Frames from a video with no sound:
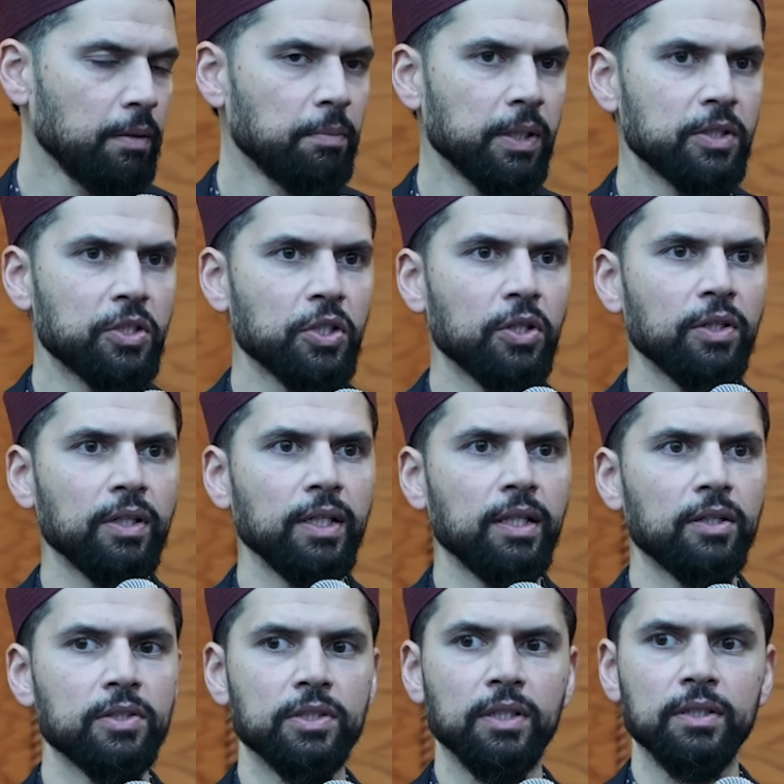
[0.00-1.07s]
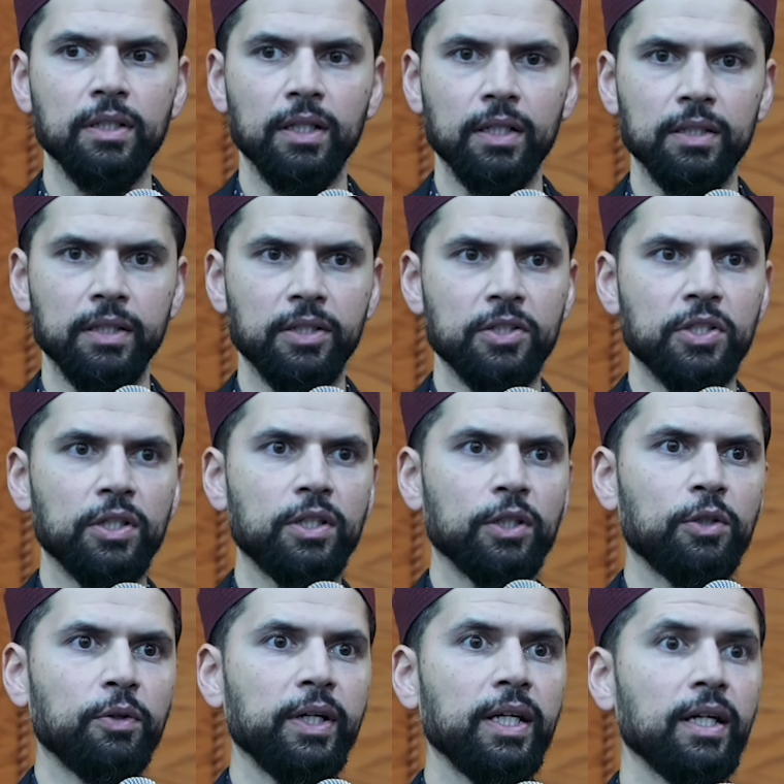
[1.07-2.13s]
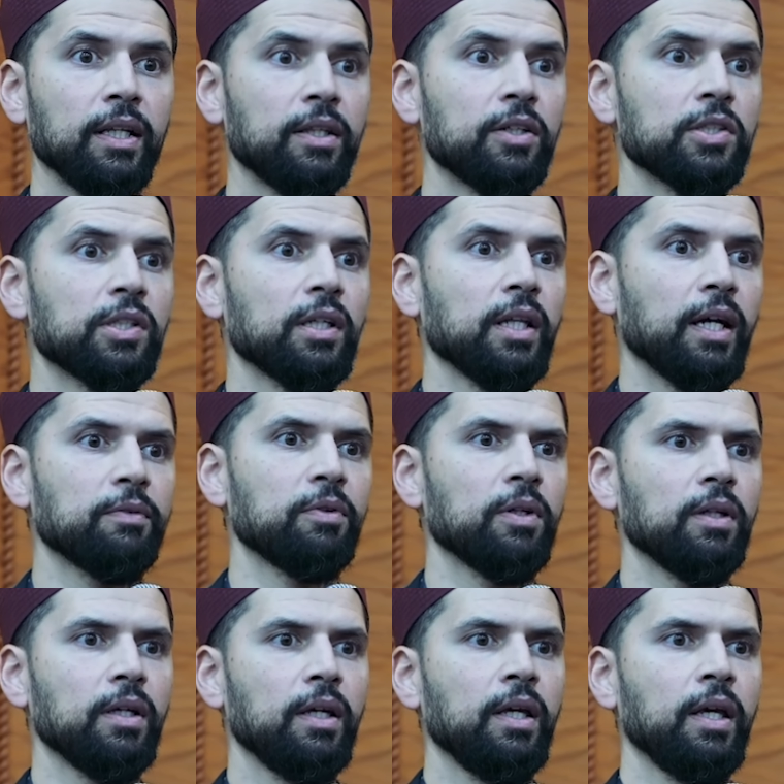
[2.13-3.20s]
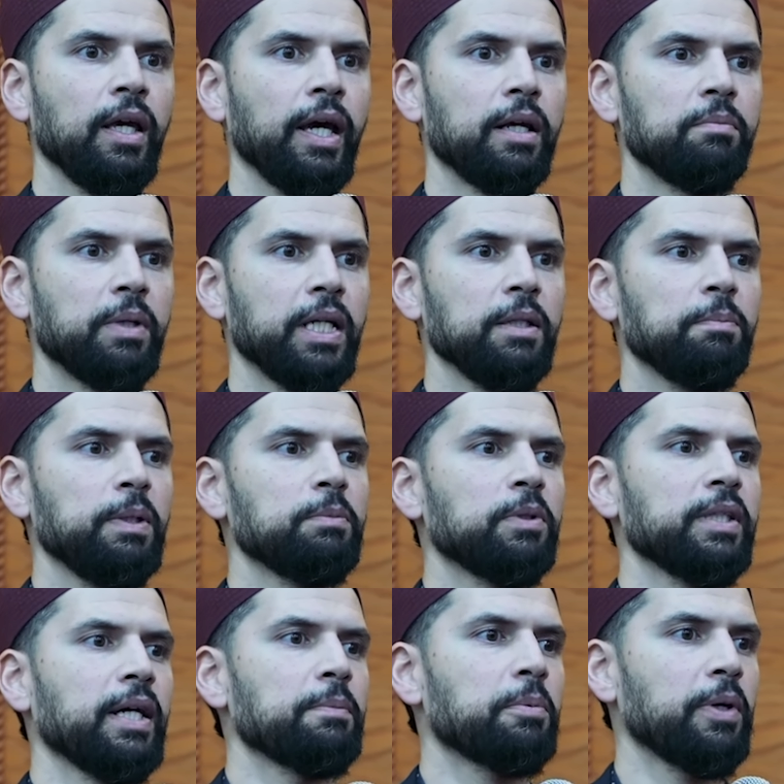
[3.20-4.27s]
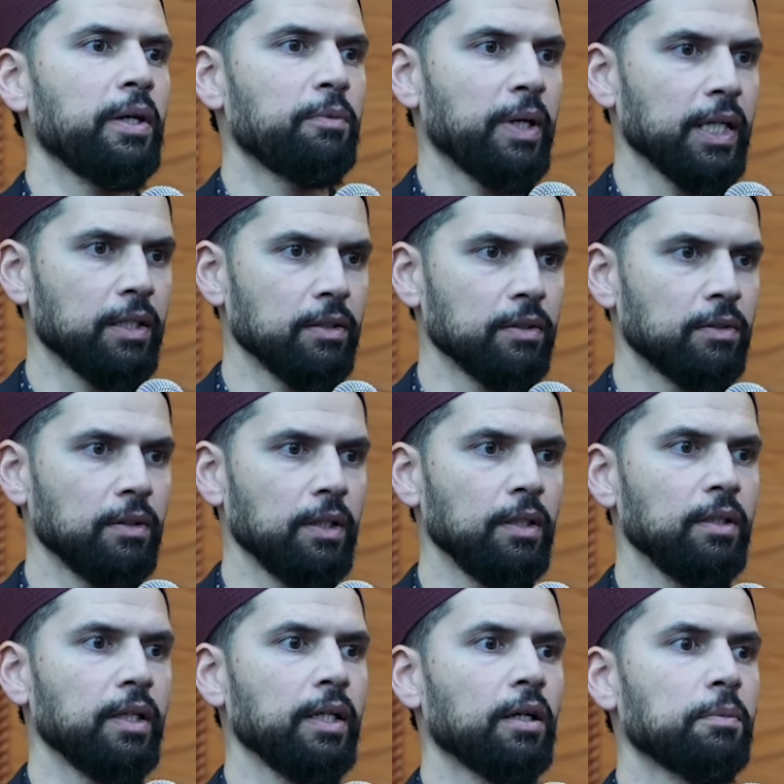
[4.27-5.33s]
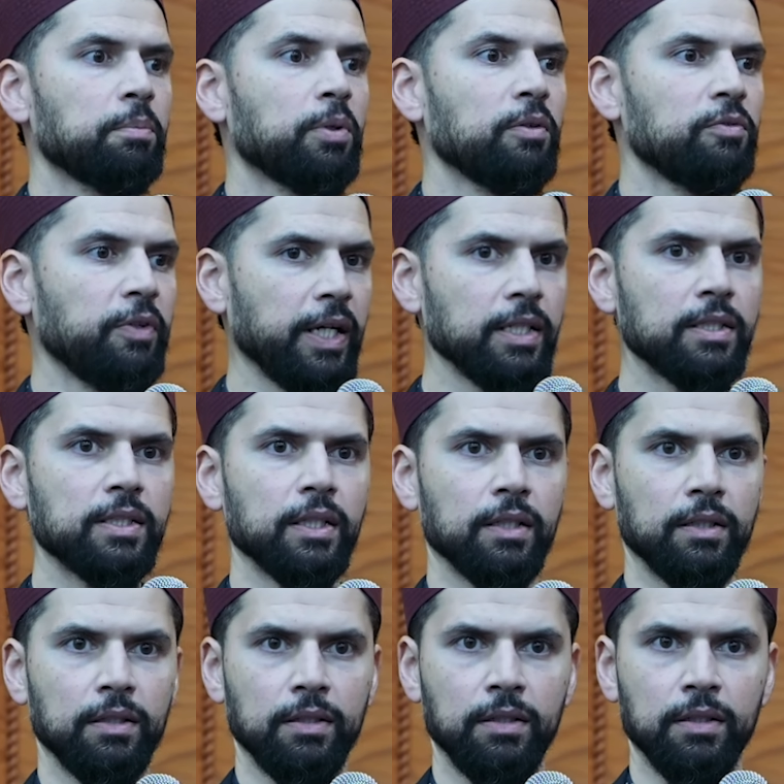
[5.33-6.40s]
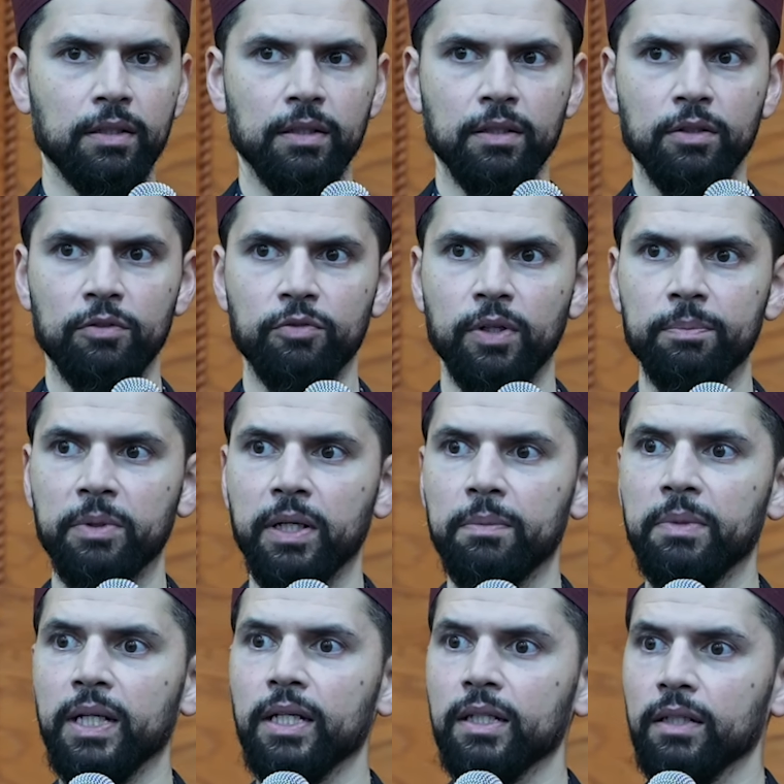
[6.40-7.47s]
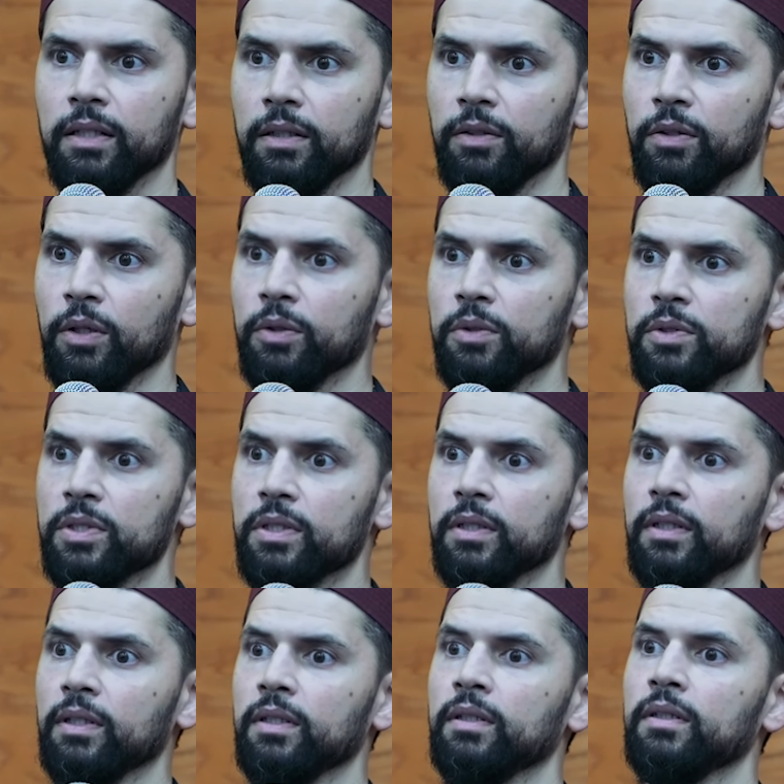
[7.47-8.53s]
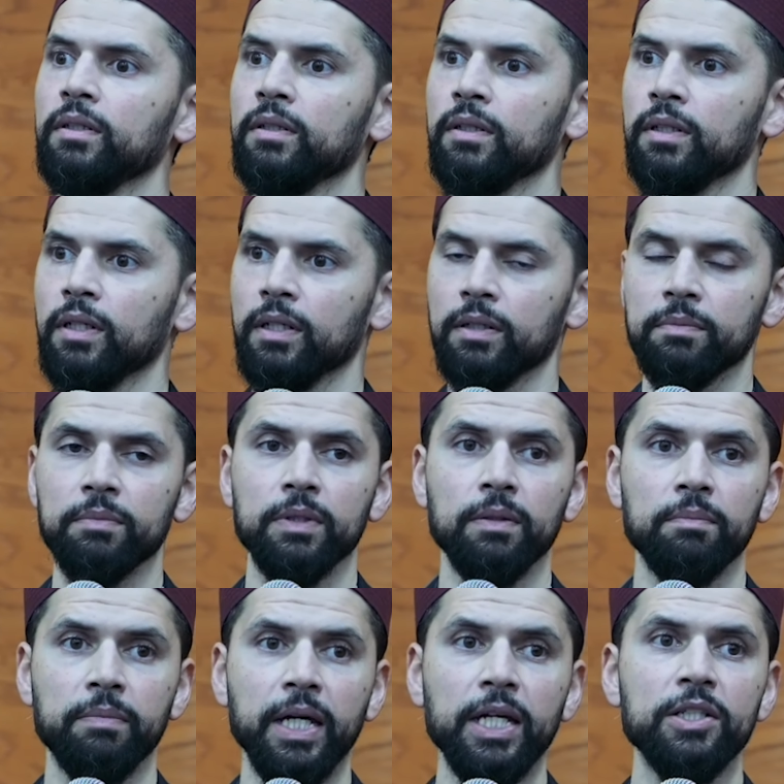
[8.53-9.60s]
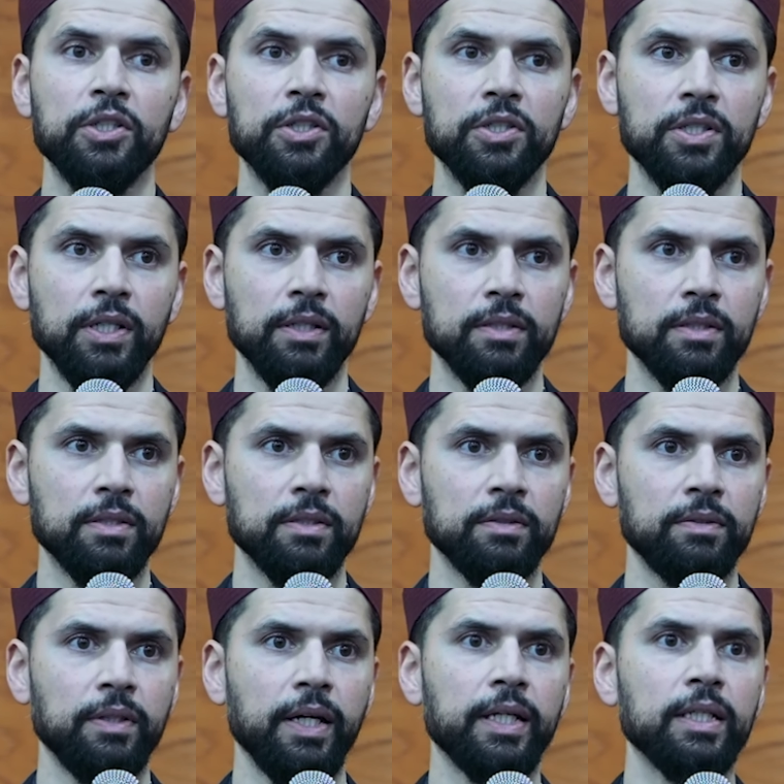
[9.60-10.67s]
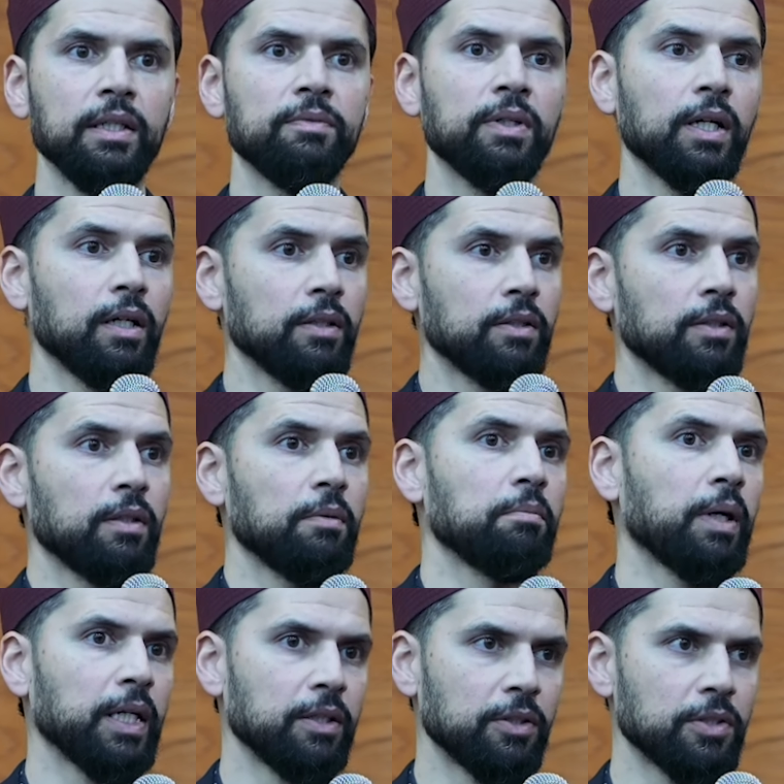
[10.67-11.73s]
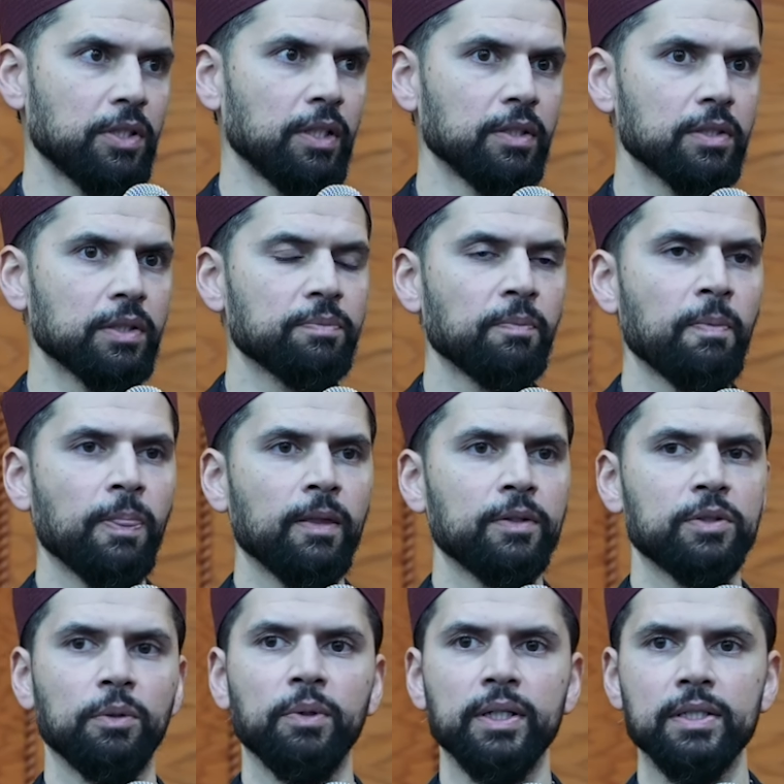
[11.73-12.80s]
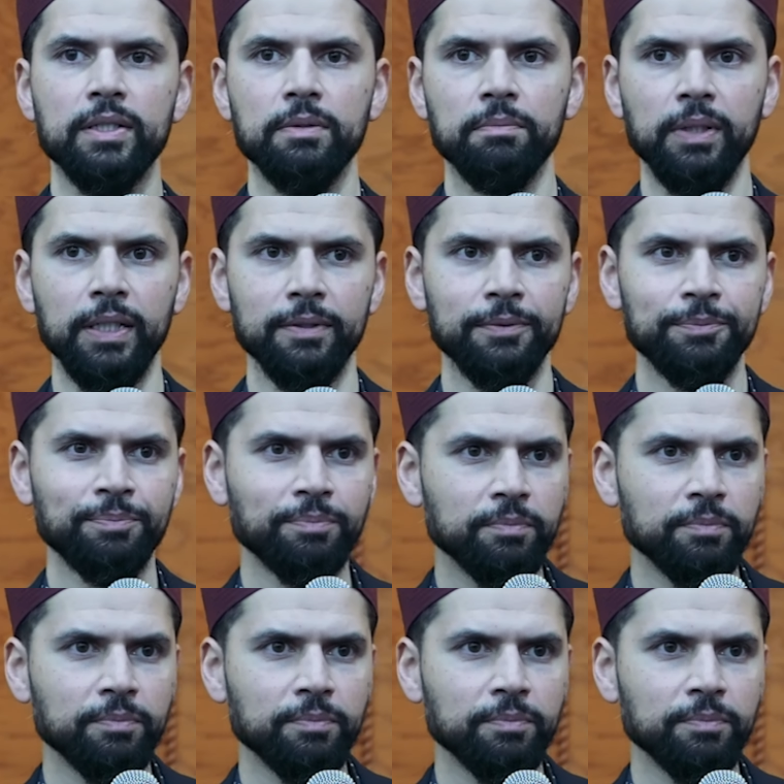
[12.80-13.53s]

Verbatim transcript: But certainly there's a, uh, there's a degree and there's a level, and many people that pray regularly, they are prevented from committing those uh, major sins and even other minor sins. So what does it mean?